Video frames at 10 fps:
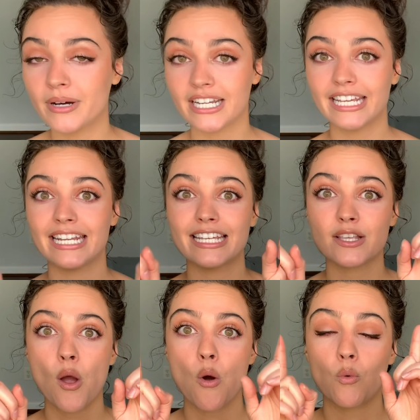but it is
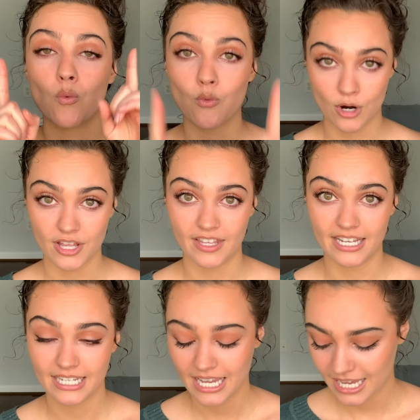worth
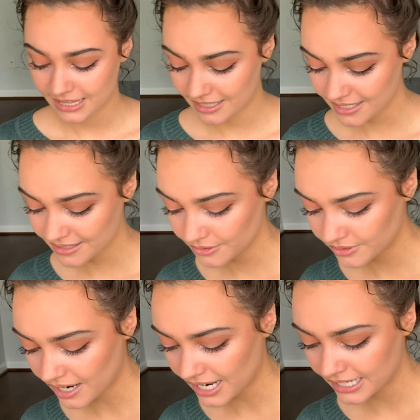it. This little
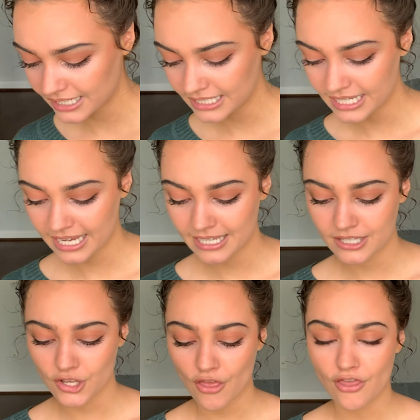guy contains